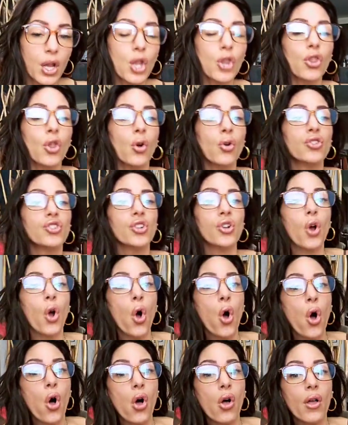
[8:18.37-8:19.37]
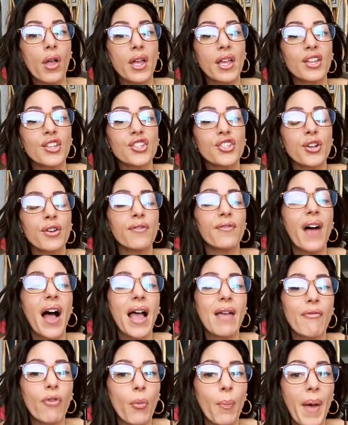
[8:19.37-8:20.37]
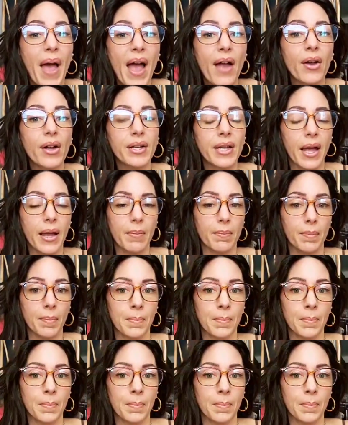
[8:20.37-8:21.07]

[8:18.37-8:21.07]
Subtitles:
Those are all survival paradigm.